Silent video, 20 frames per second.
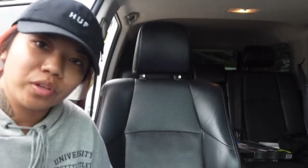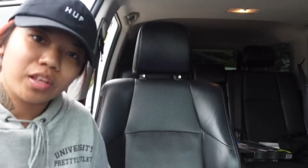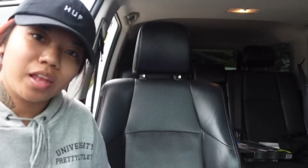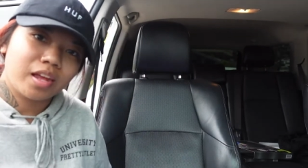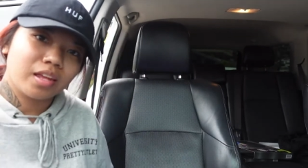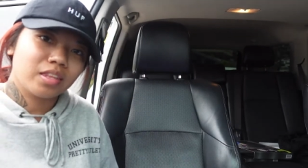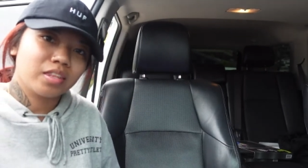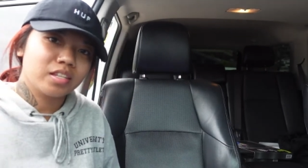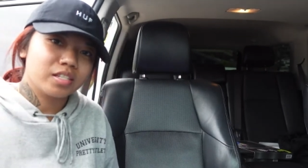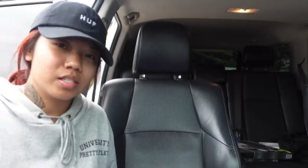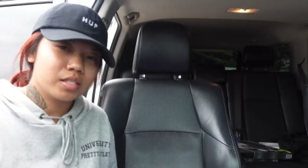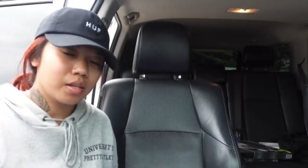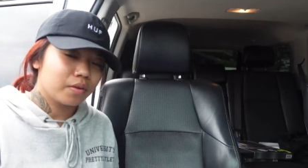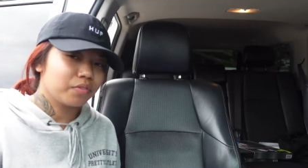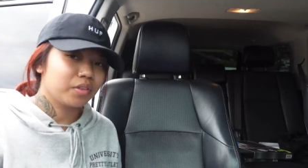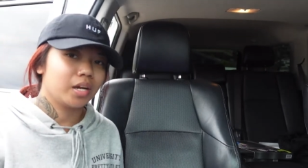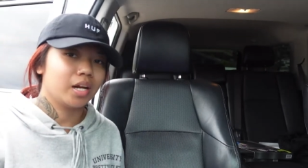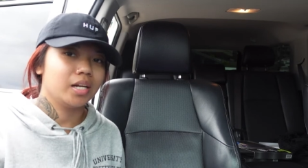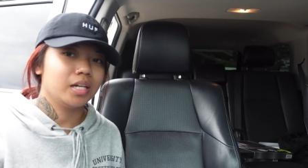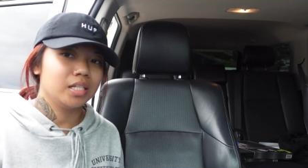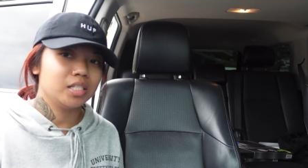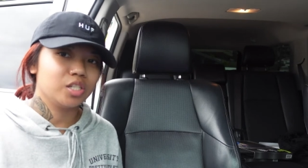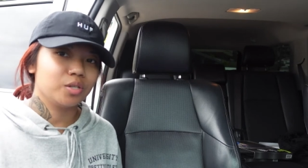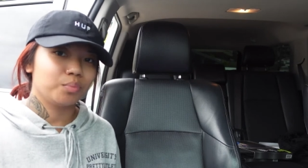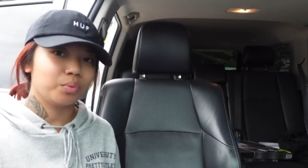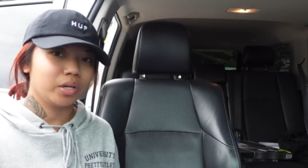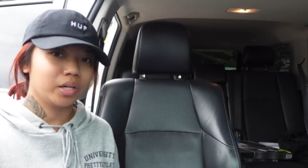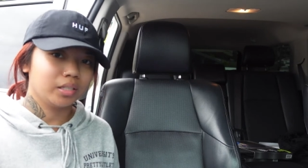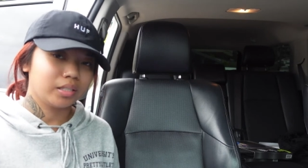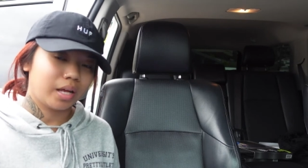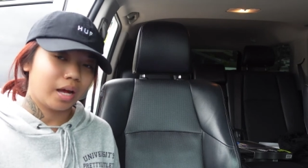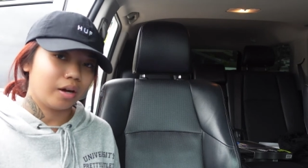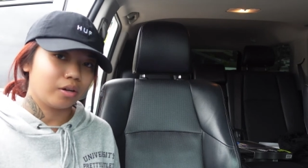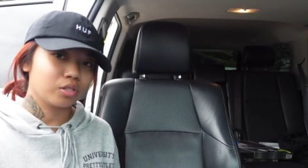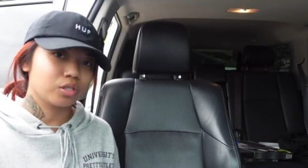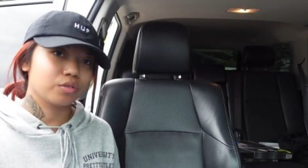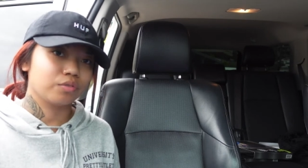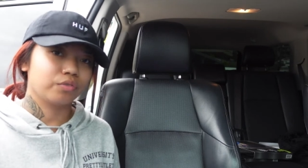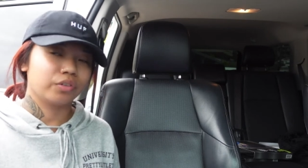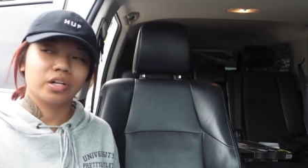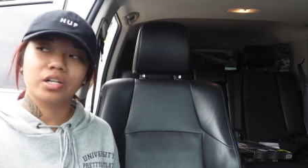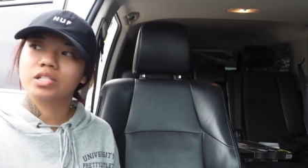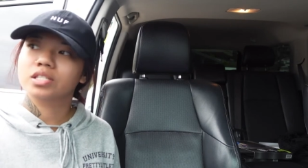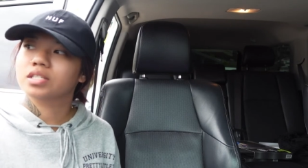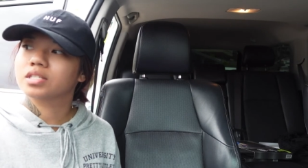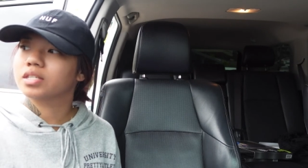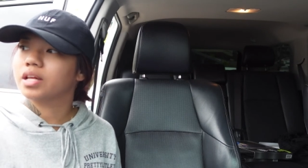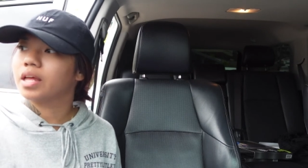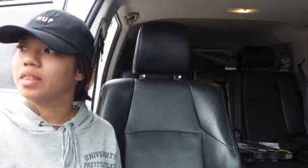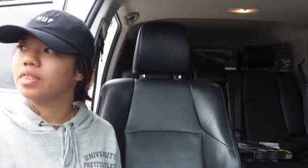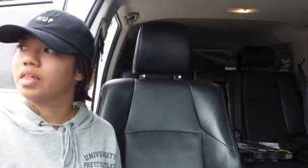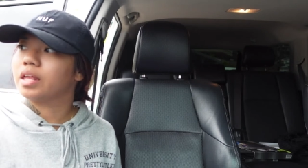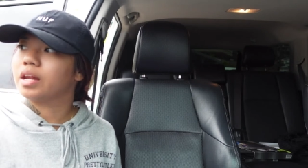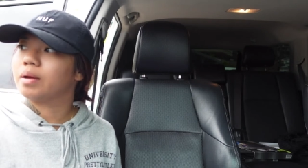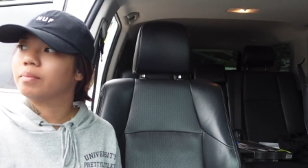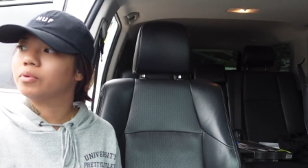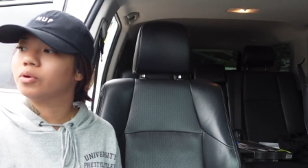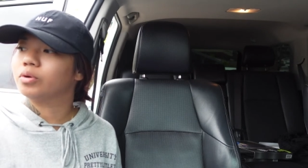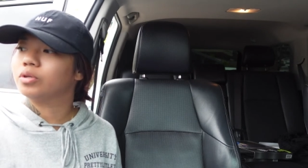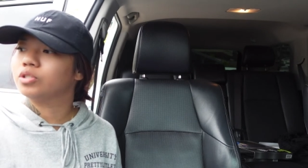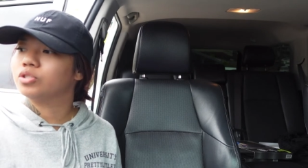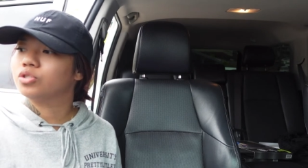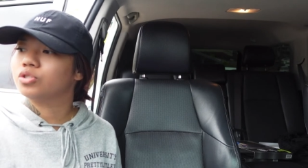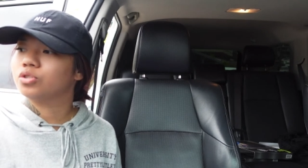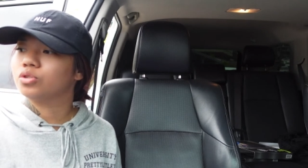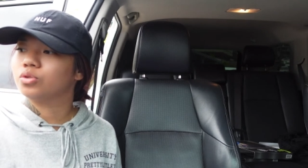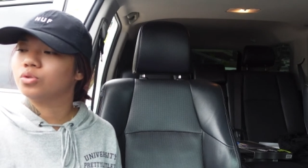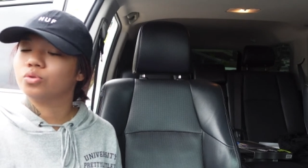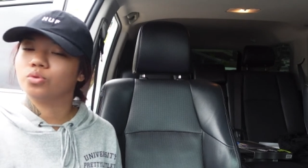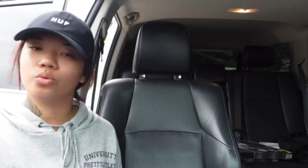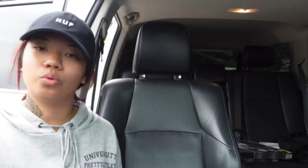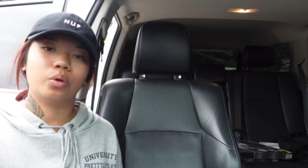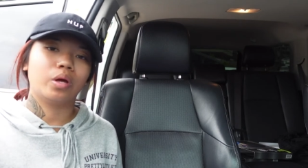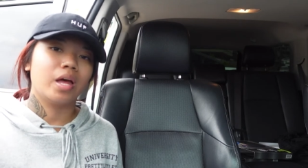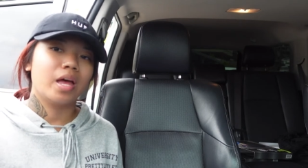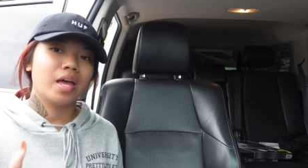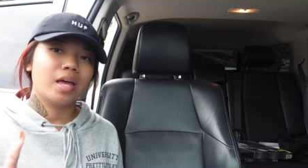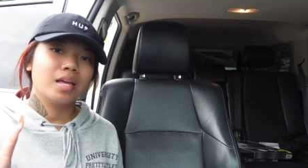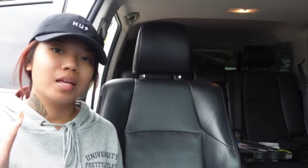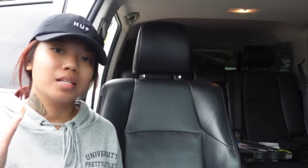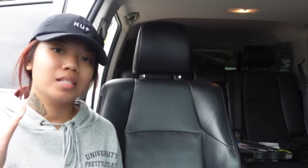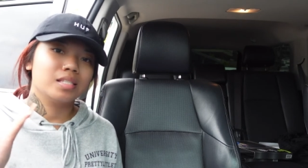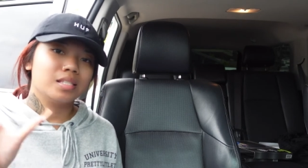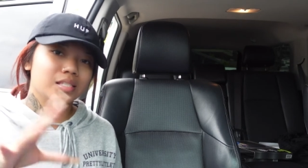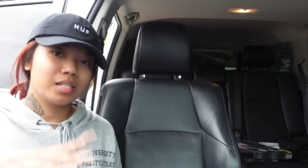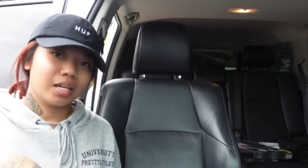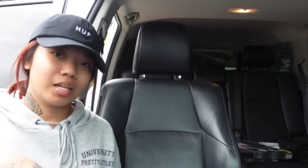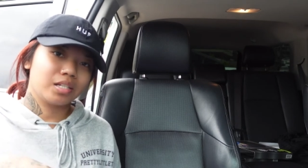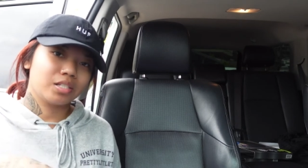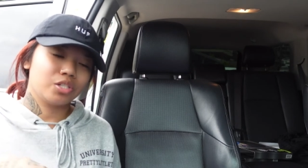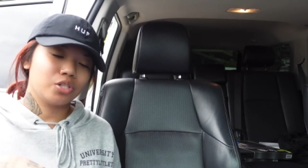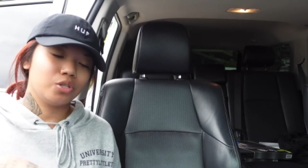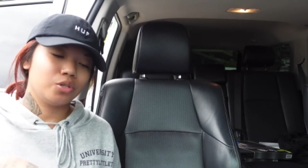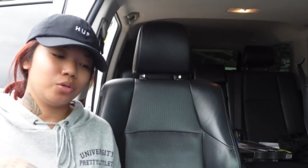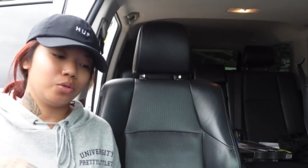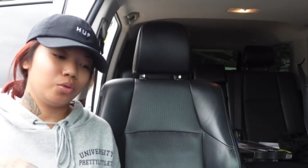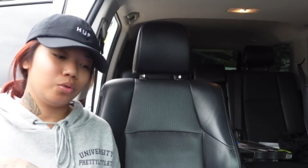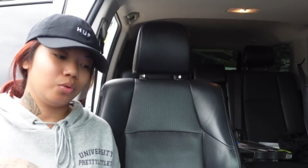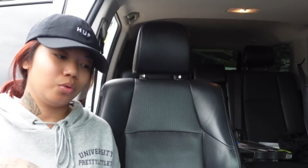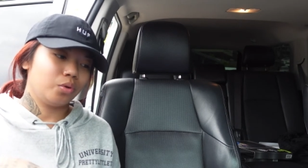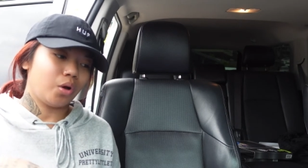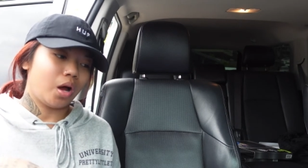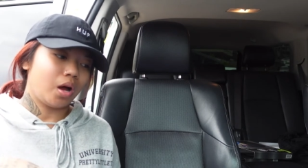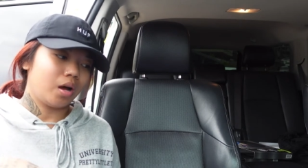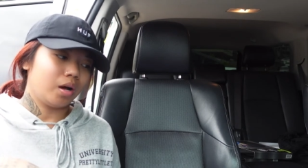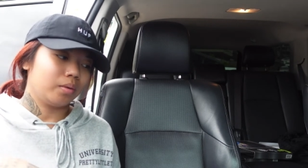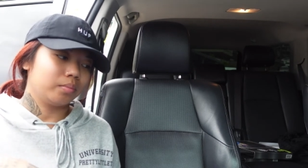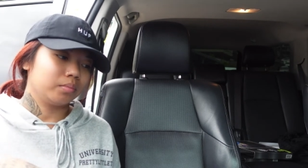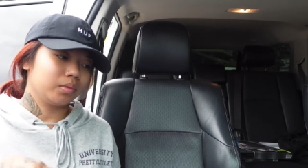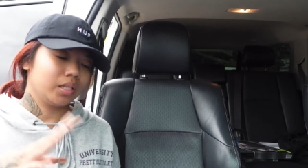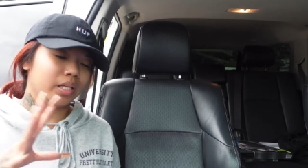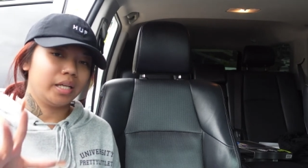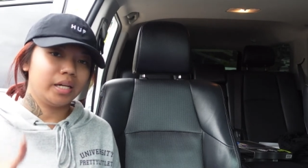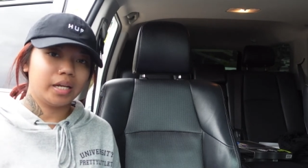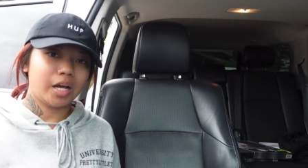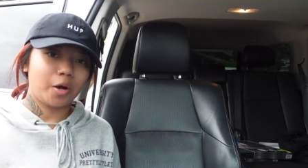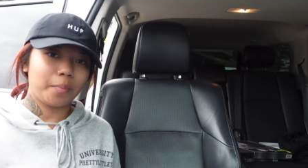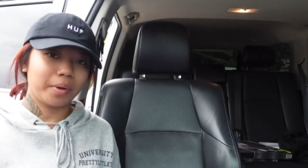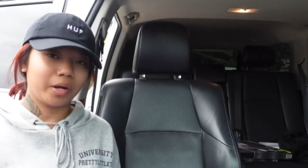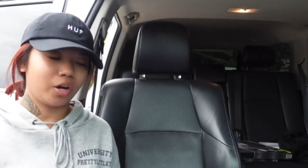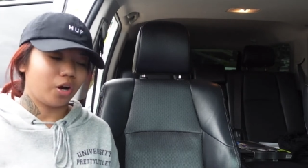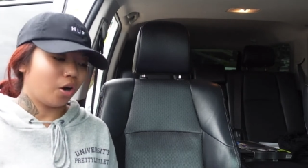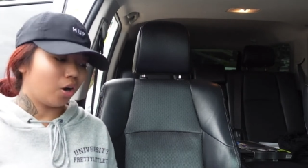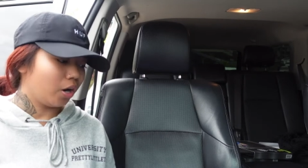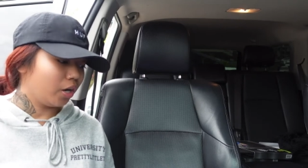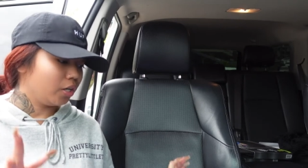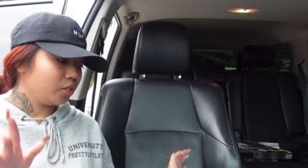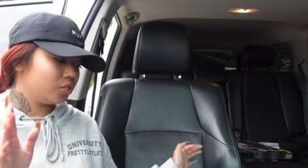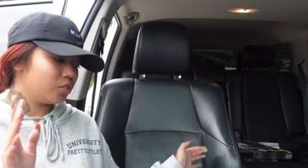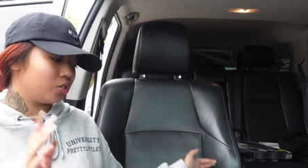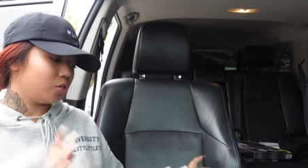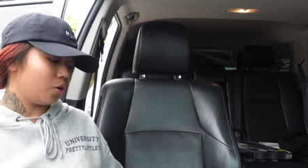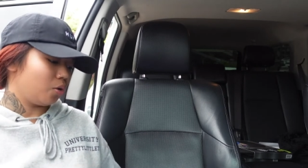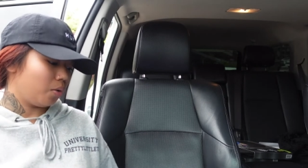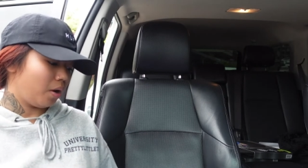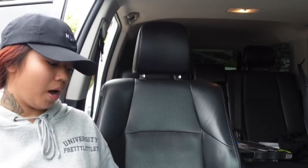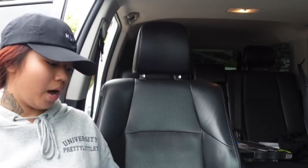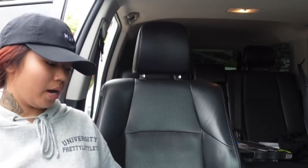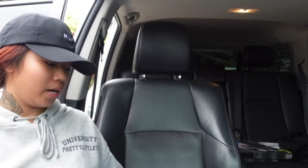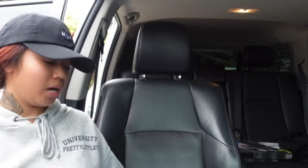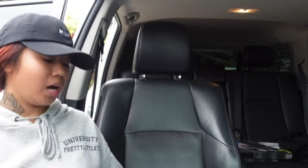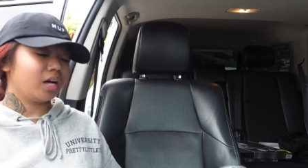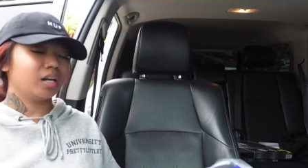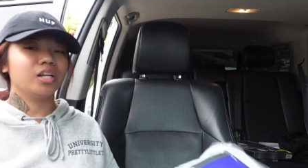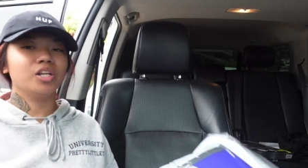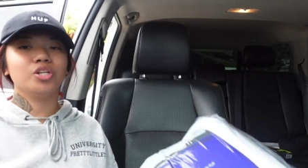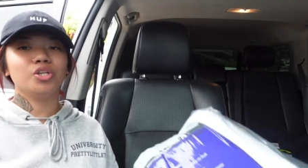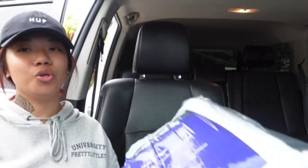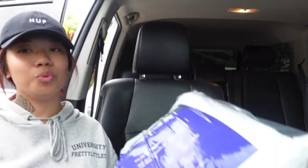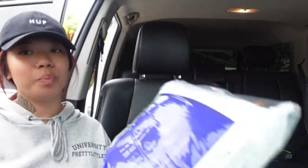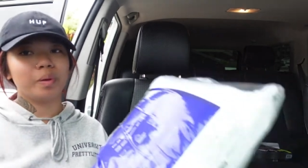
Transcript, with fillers: with like the stuff that I need to bring in the house first, and then I'm going to stick to um, cleaning out my car. So I got a new